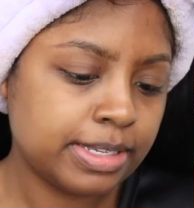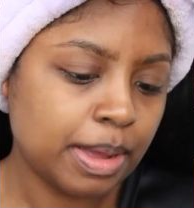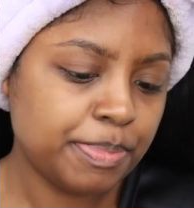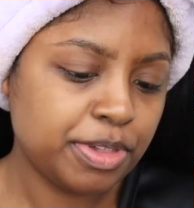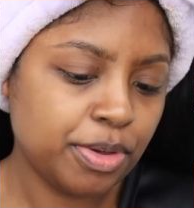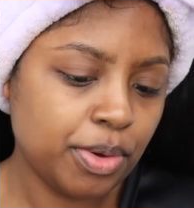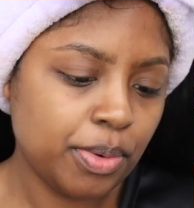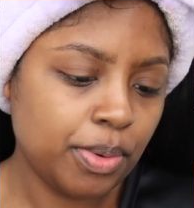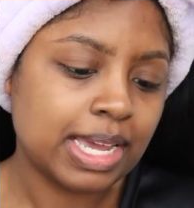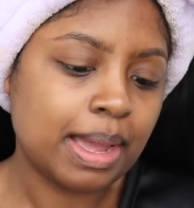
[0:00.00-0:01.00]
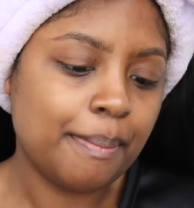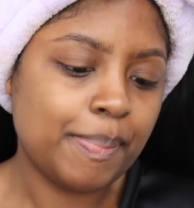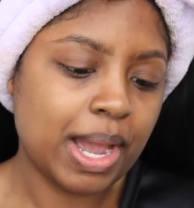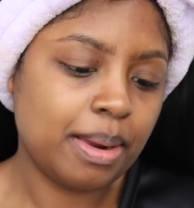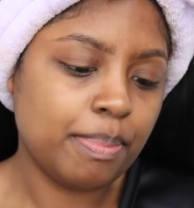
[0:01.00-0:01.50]
Step two,
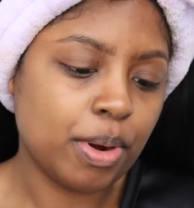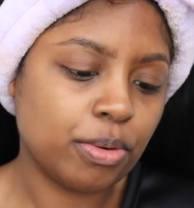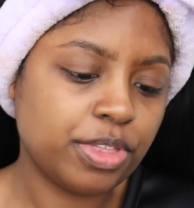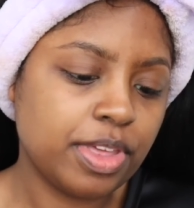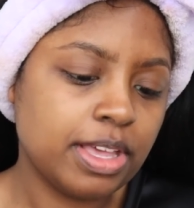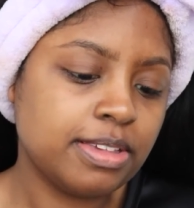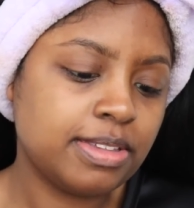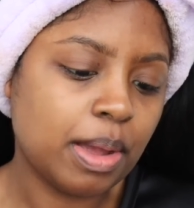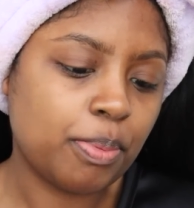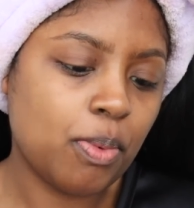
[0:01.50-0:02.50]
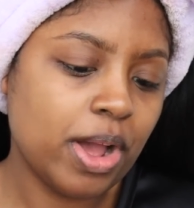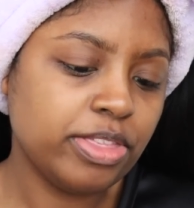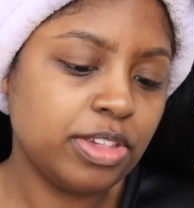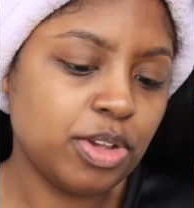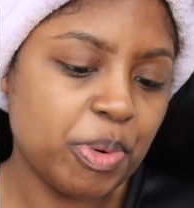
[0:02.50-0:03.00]
combine both. Step
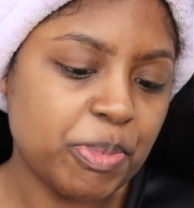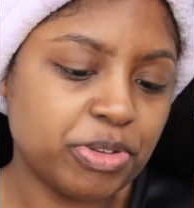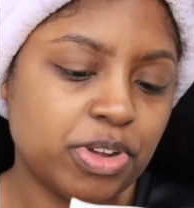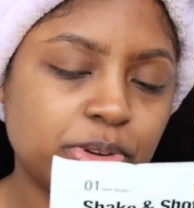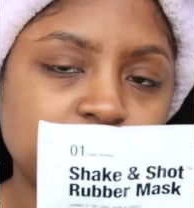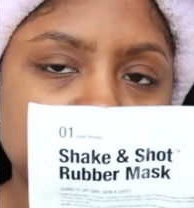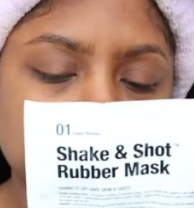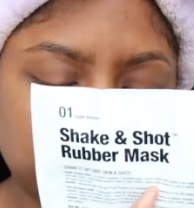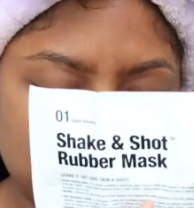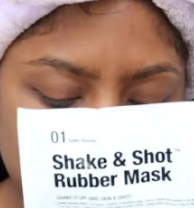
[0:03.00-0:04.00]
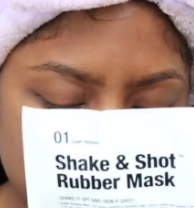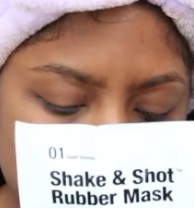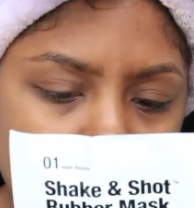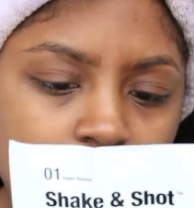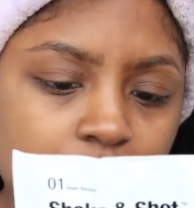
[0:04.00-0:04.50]
one, the super booster, which is this one,
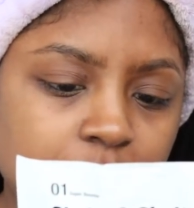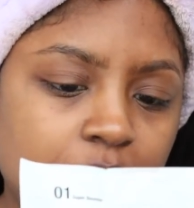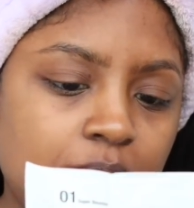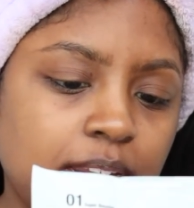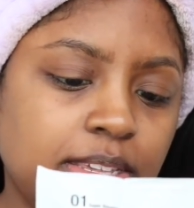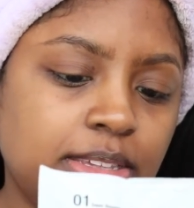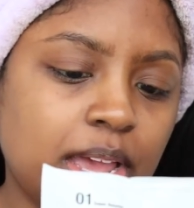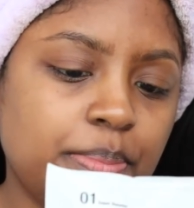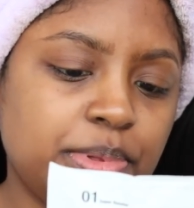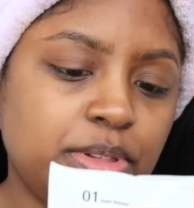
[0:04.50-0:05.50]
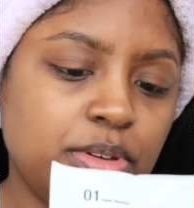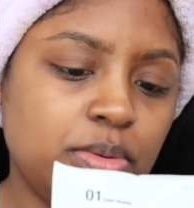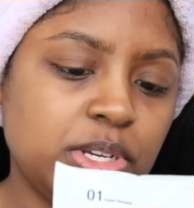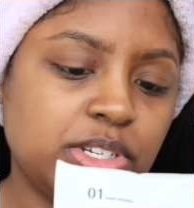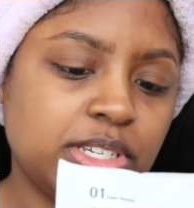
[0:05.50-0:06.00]
and then step
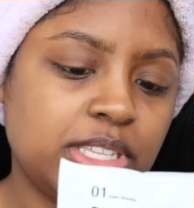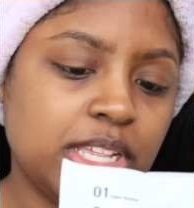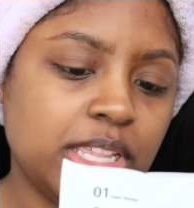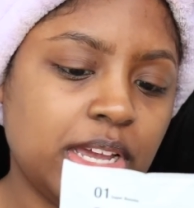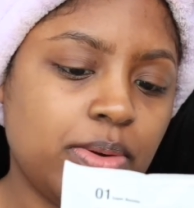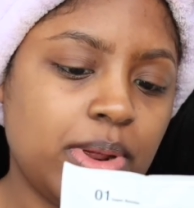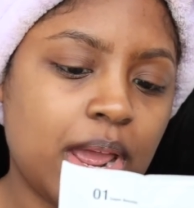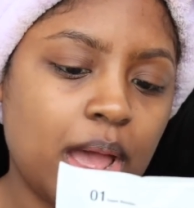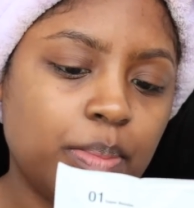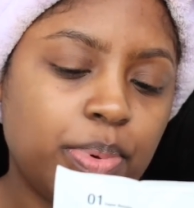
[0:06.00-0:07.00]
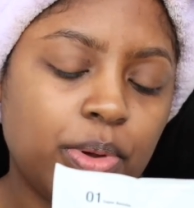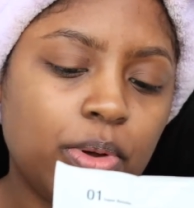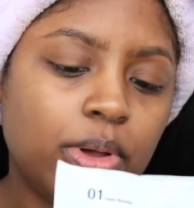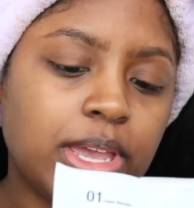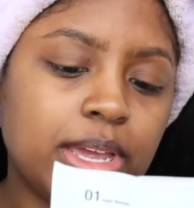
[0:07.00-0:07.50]
two, which is the liquid
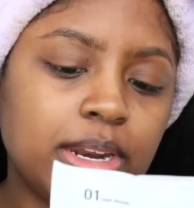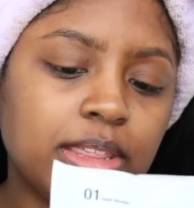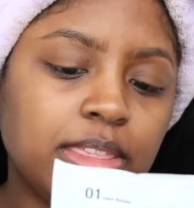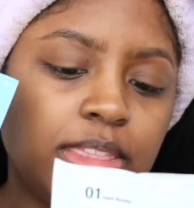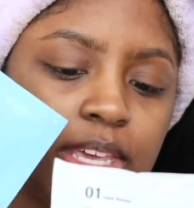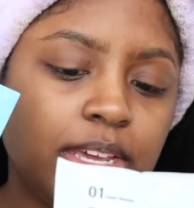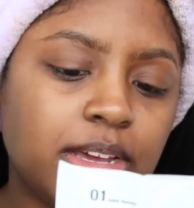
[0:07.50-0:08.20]
ampule in the